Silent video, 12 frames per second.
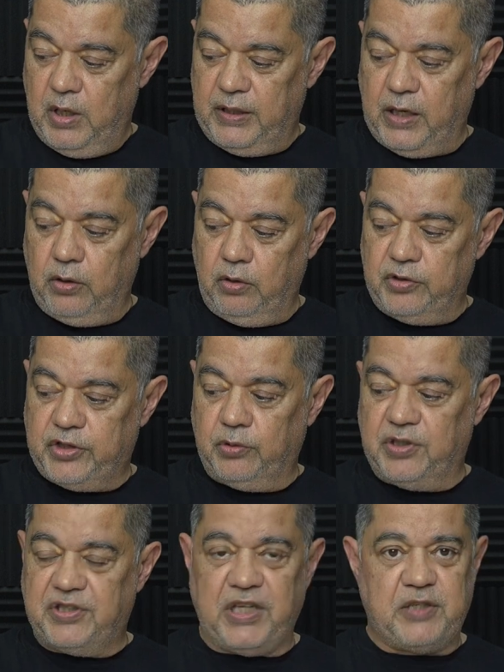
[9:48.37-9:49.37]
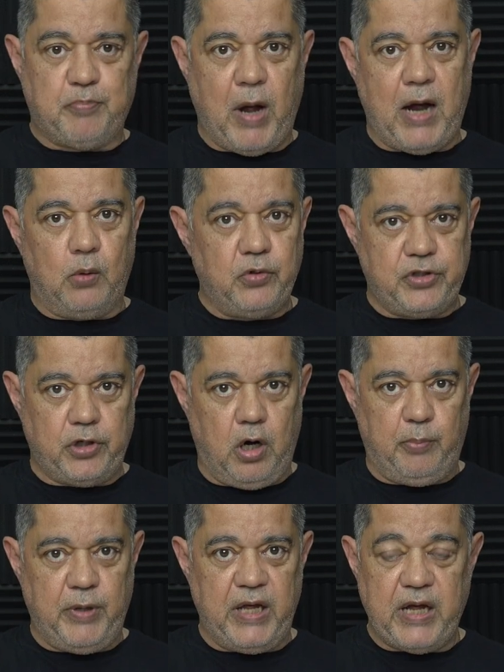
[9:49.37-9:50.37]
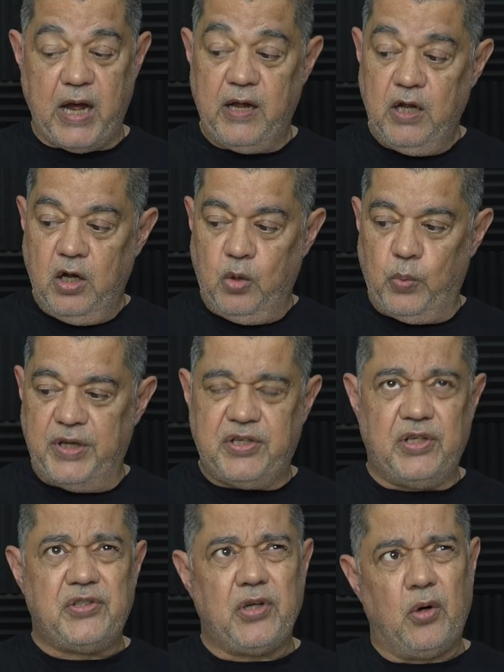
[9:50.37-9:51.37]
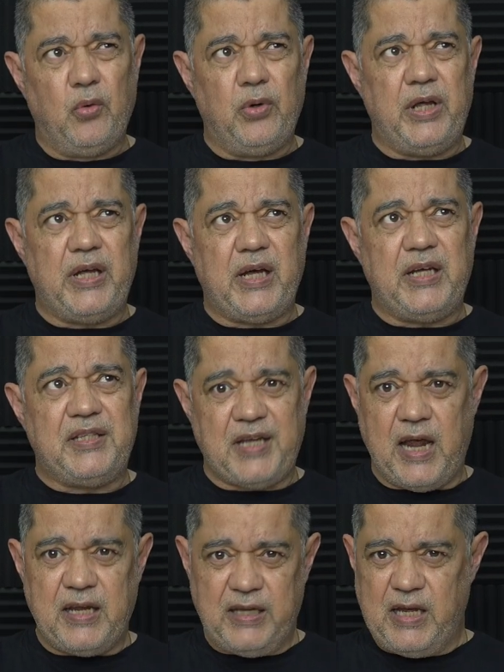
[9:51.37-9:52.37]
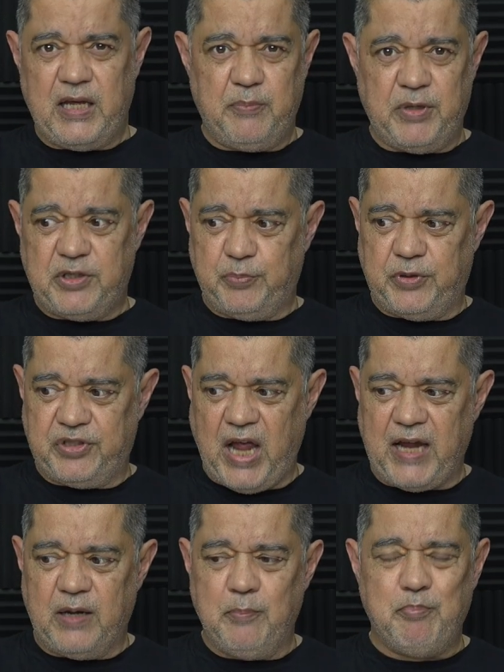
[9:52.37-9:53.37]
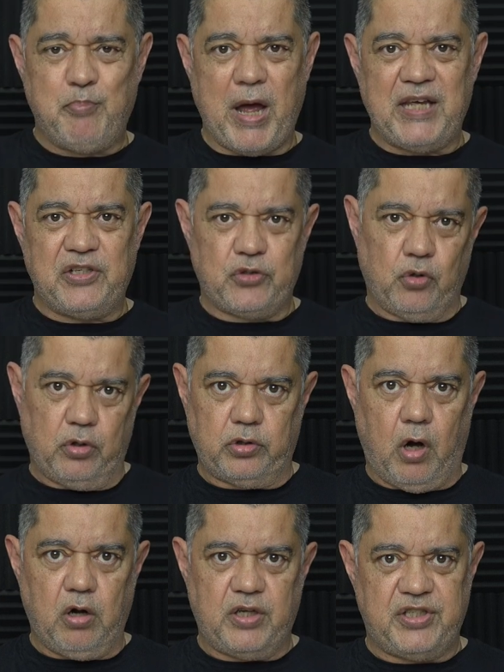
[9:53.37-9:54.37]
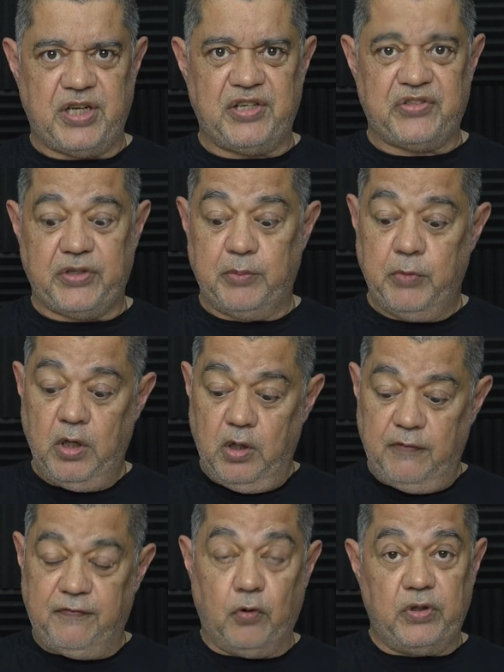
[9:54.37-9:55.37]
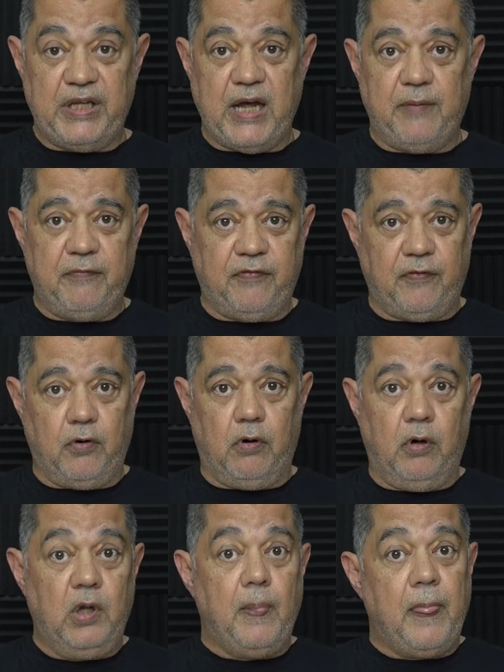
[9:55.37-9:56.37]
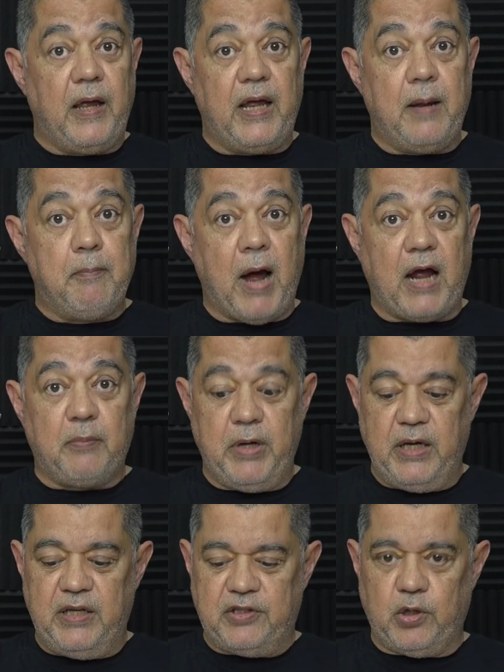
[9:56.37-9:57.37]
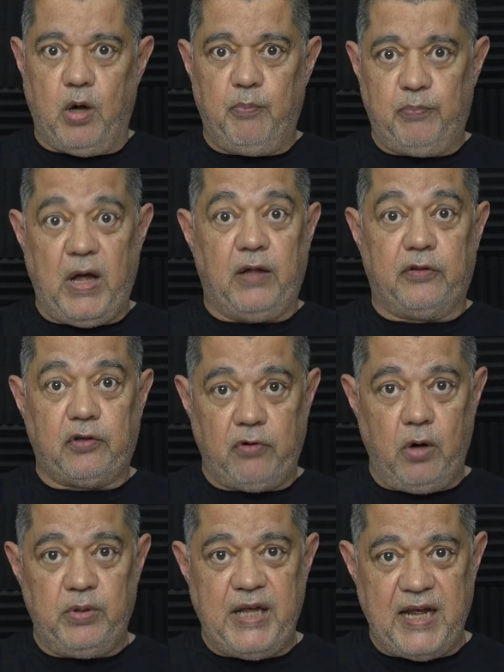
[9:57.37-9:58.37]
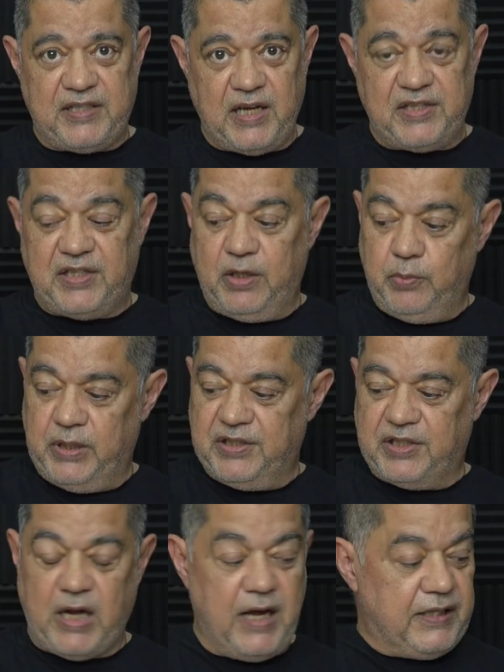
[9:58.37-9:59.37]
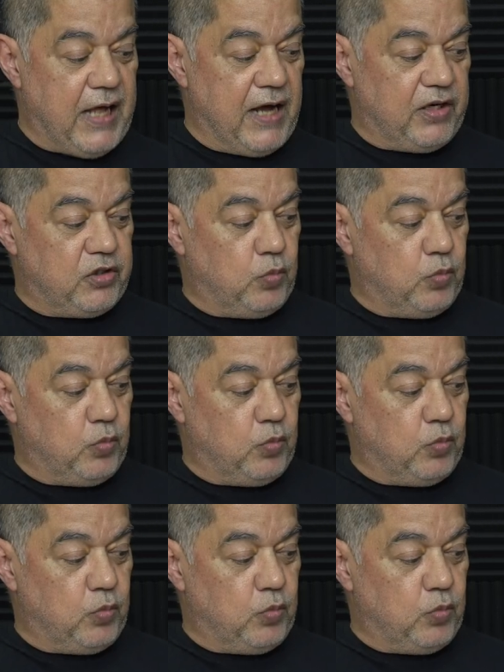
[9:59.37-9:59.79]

Then also there's this PULWTOP here, which is only a ten gigabits per second base or dock system for the M four uh, Mac mini, so I'll, I'll throw the S S D with inside that as